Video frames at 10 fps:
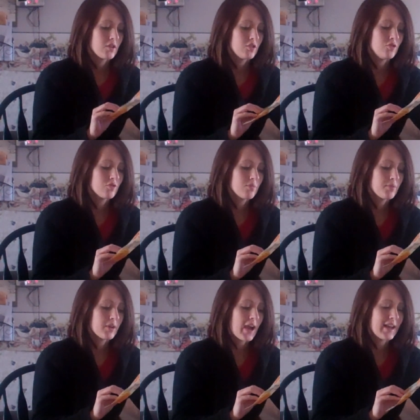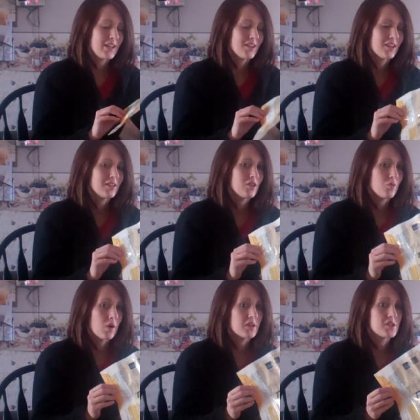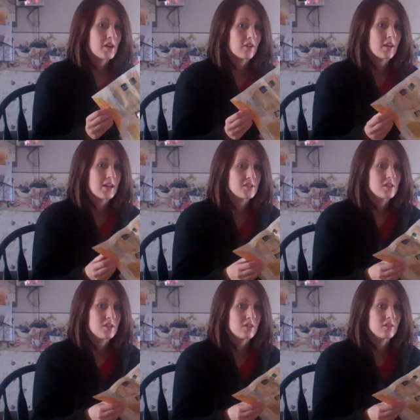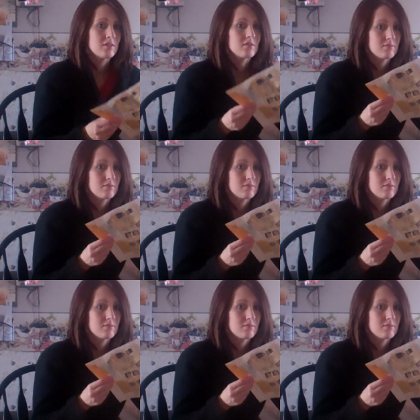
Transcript: you can put anything that you want to sterilize in here.